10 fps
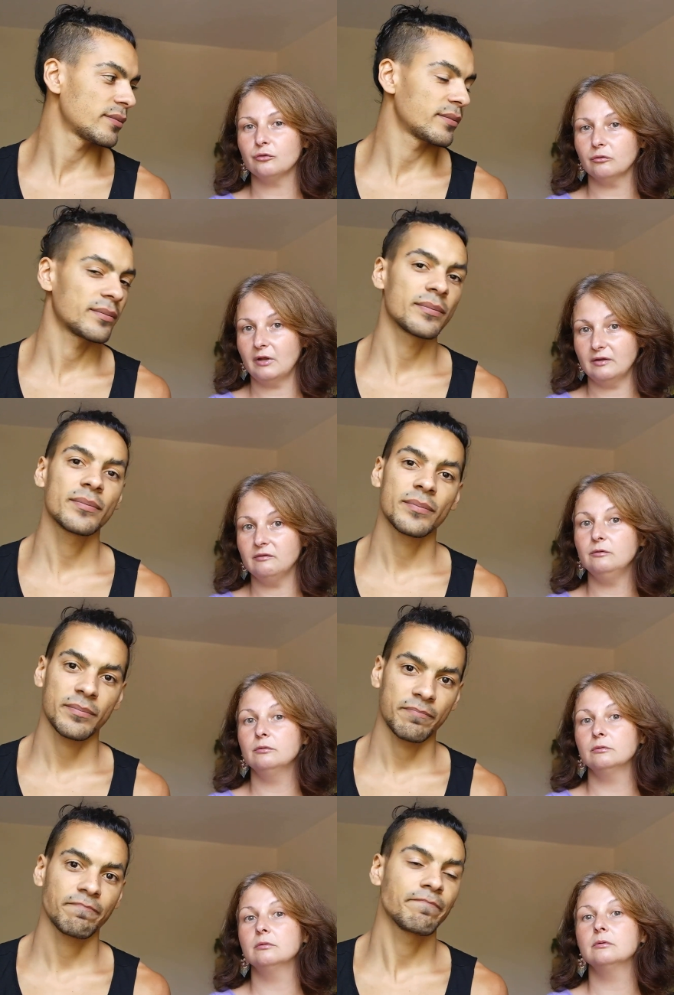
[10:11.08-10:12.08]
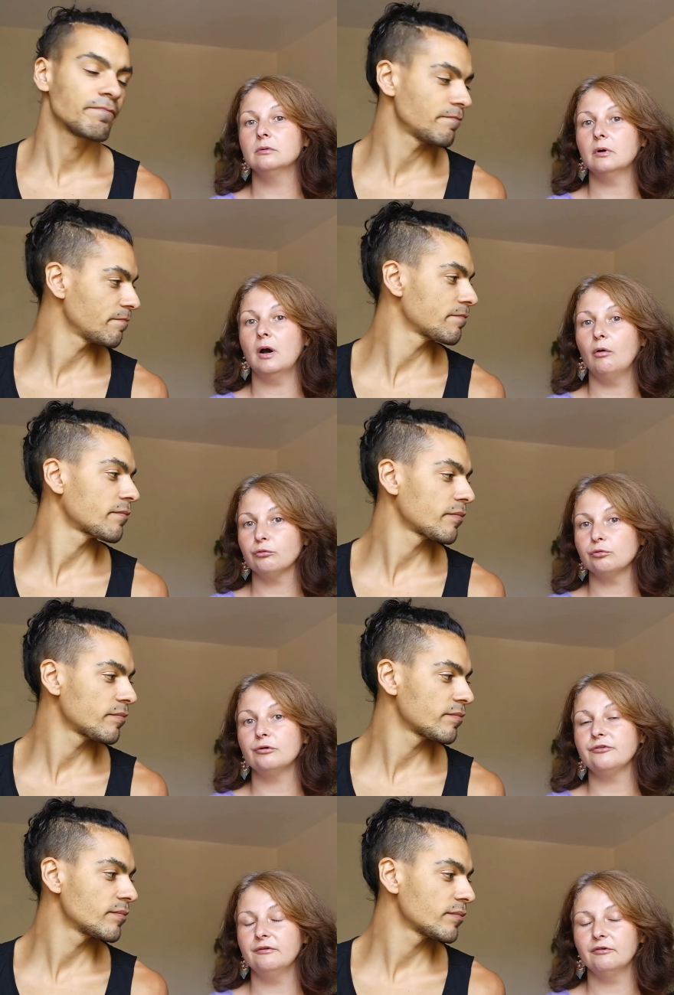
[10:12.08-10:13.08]
Speaker 1: so that you also
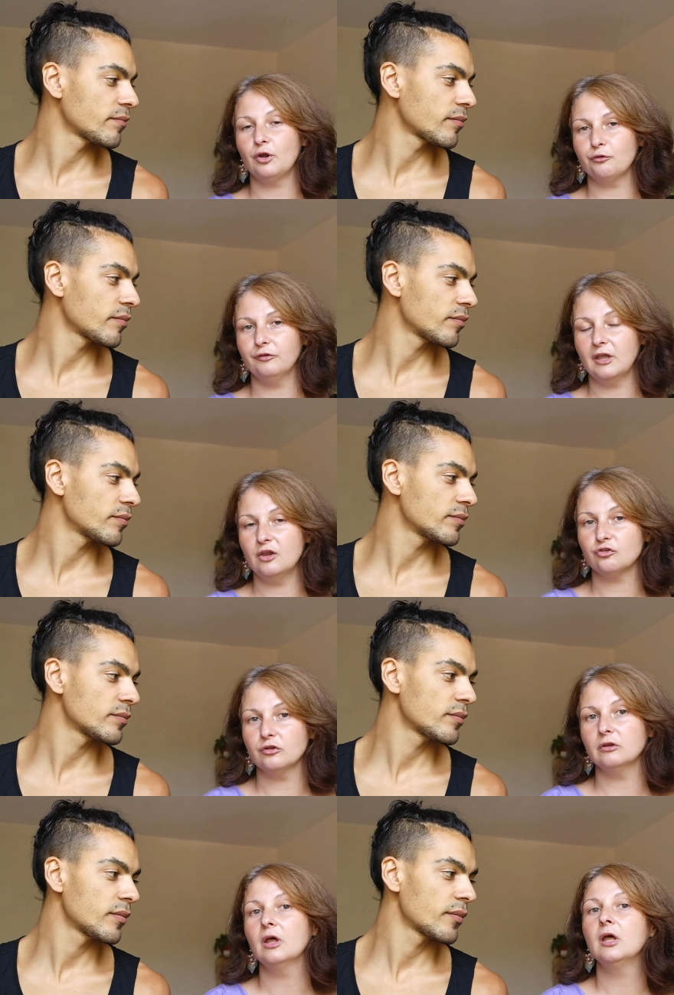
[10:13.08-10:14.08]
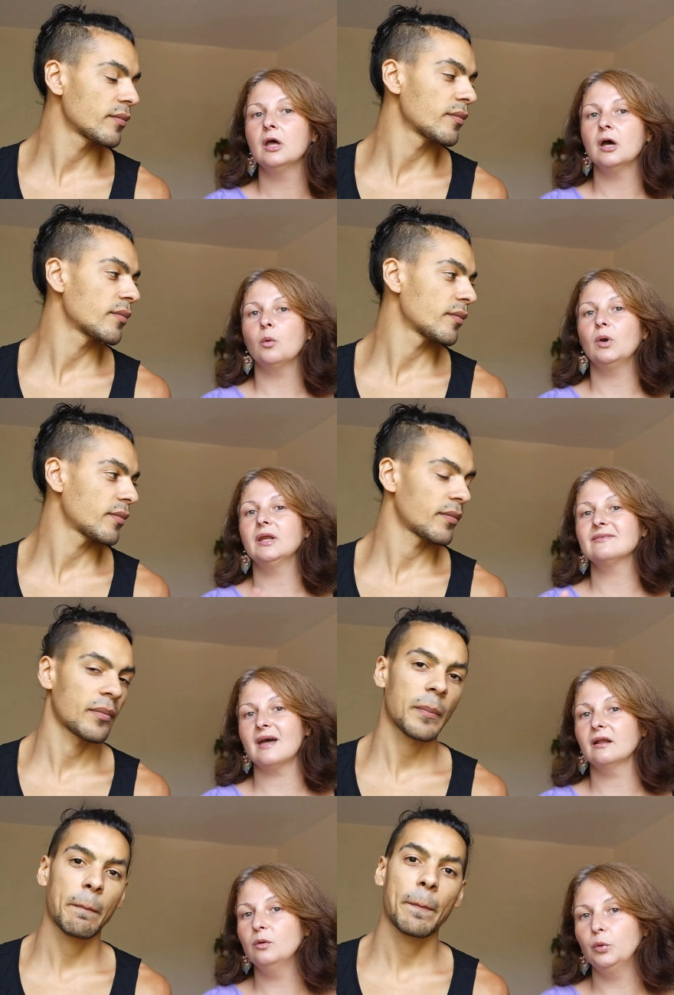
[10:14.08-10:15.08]
receive a notification when
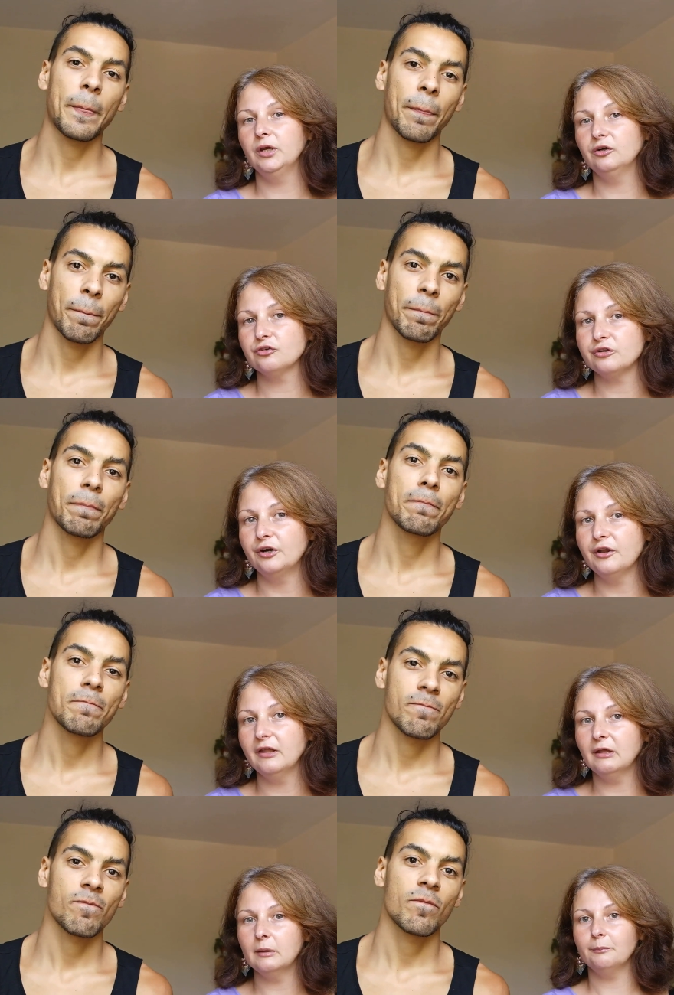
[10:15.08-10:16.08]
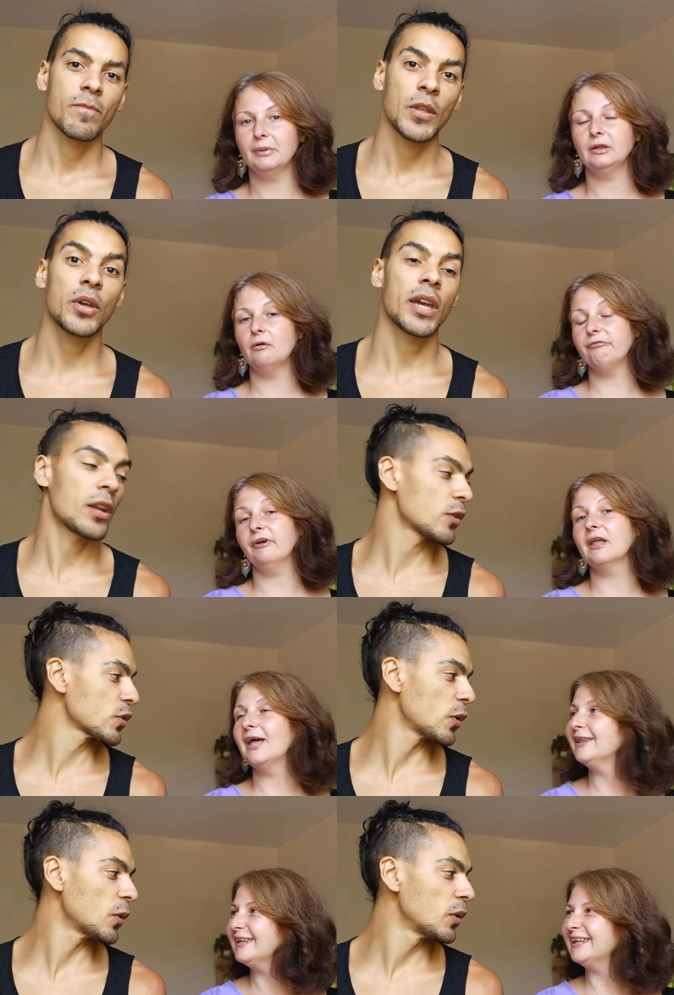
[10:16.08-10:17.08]
exactly we are starting. But
Speaker 2: don't you can
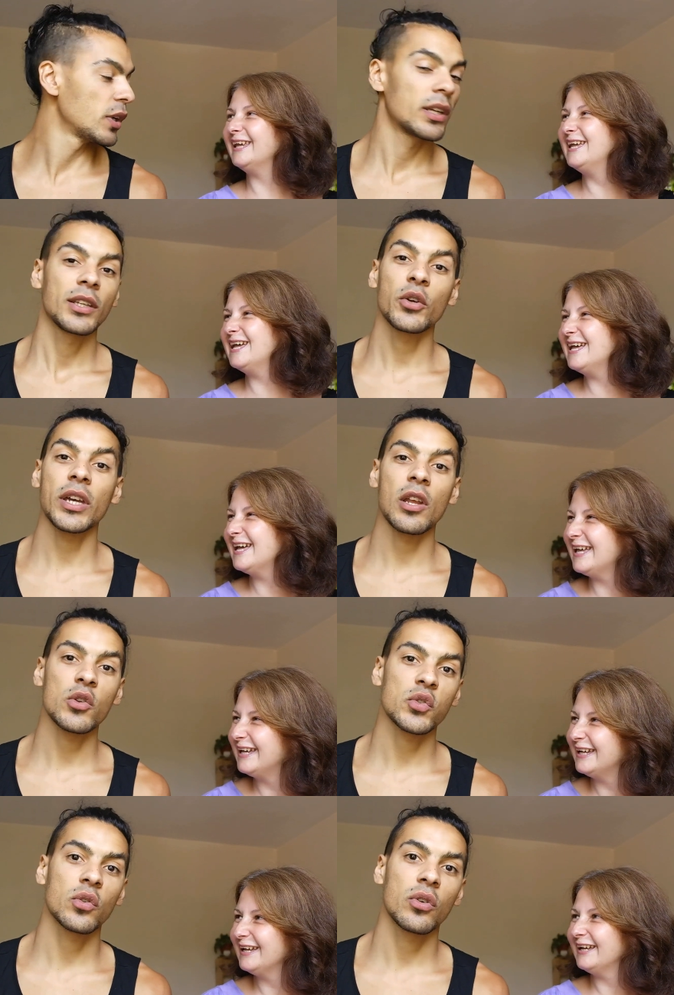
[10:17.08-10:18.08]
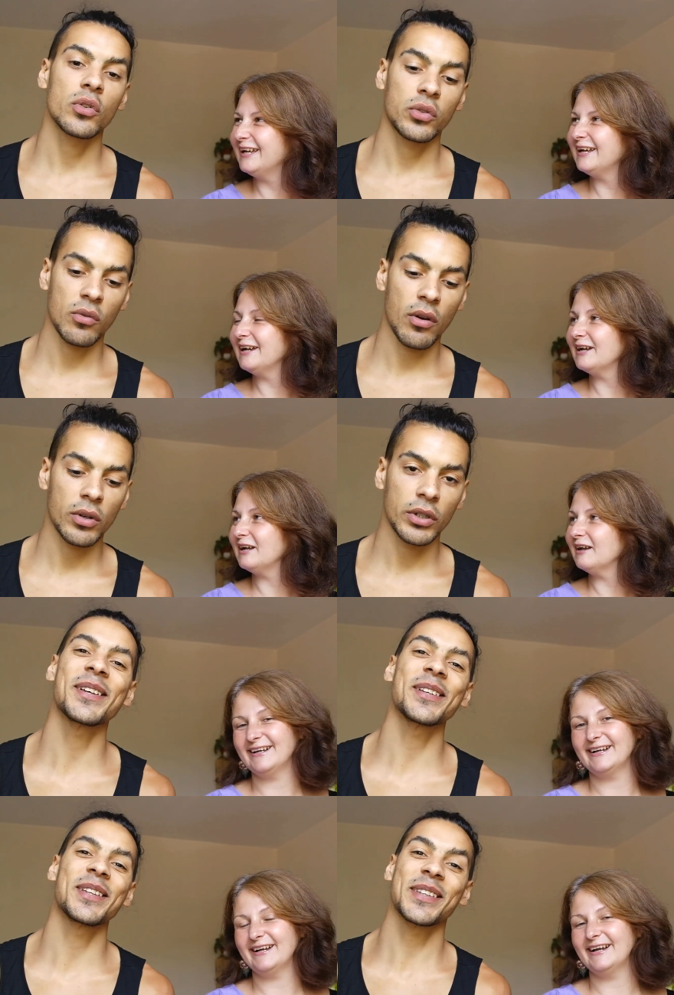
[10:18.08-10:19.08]
forget. Also, you can also go to our
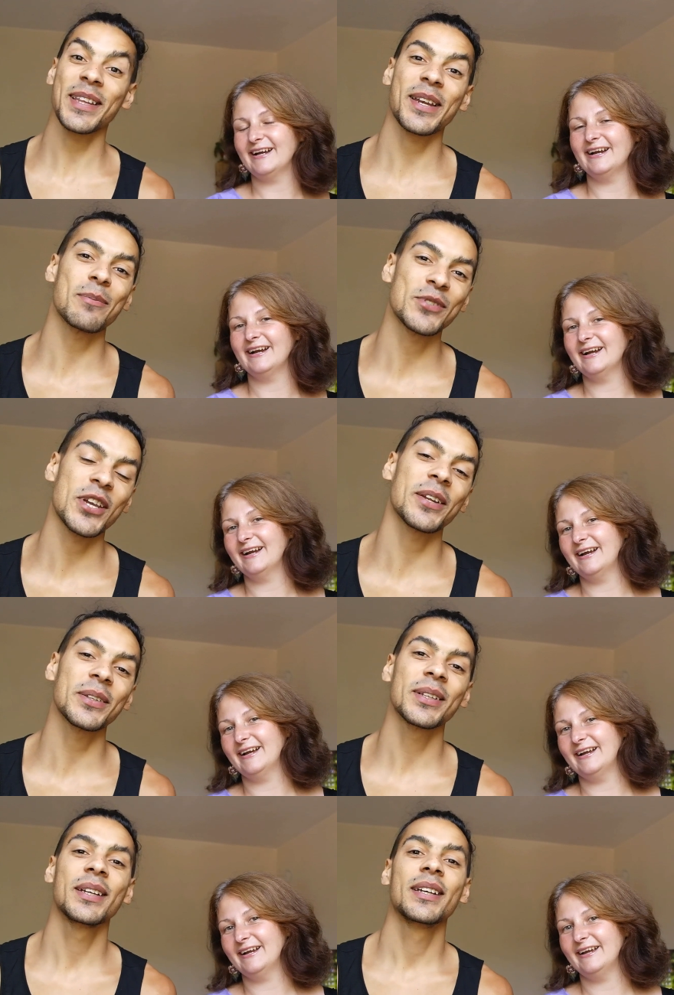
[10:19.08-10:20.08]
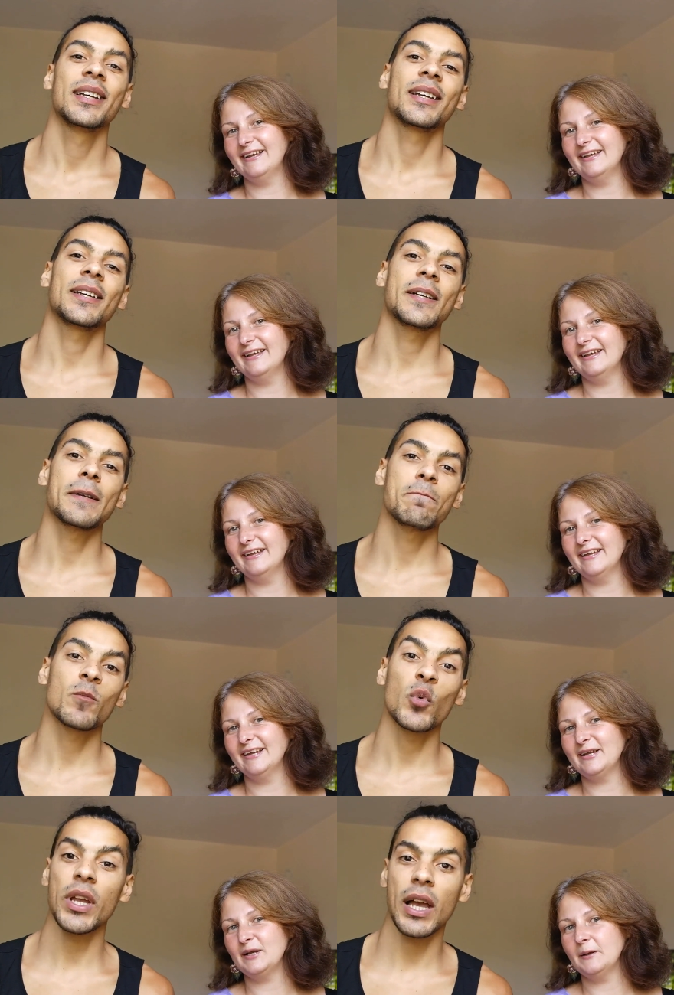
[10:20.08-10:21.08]
uh, the Telegram channel.
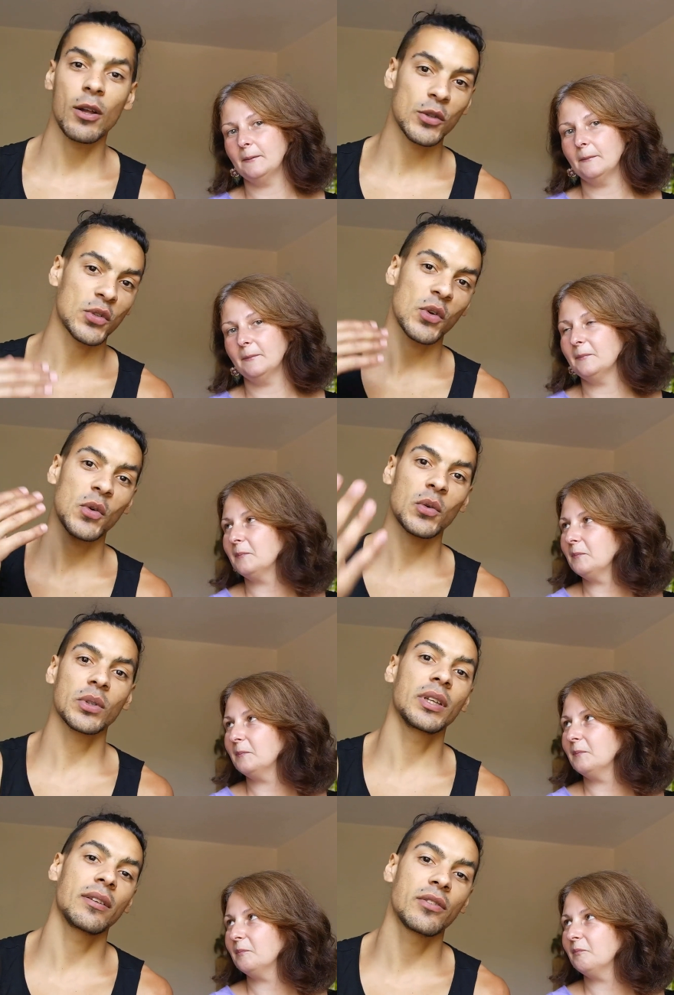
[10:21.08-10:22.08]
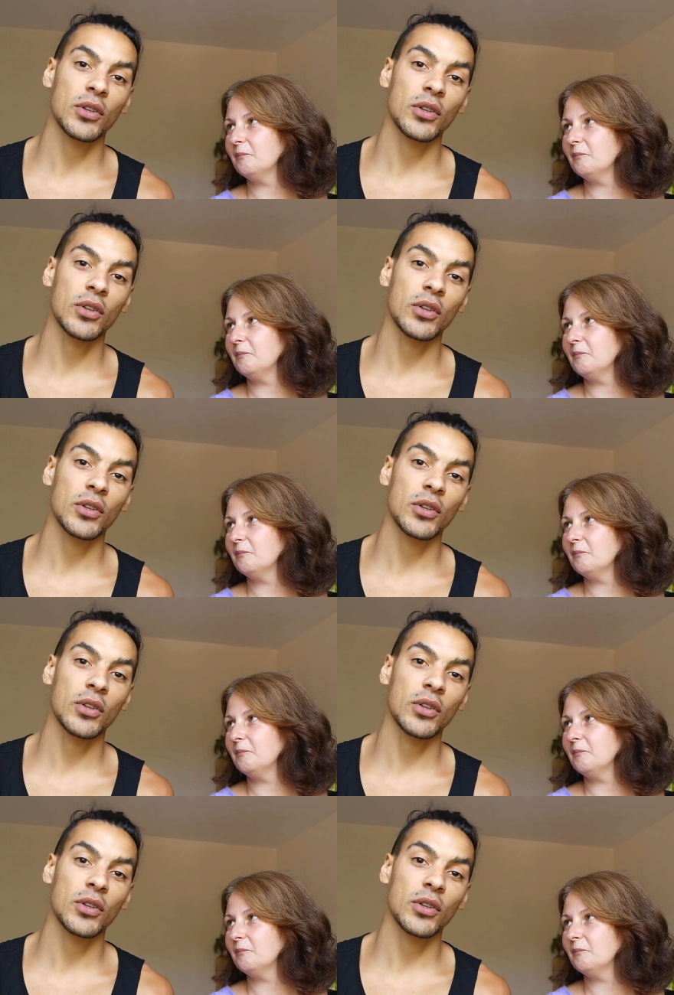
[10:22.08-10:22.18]
Um, we also give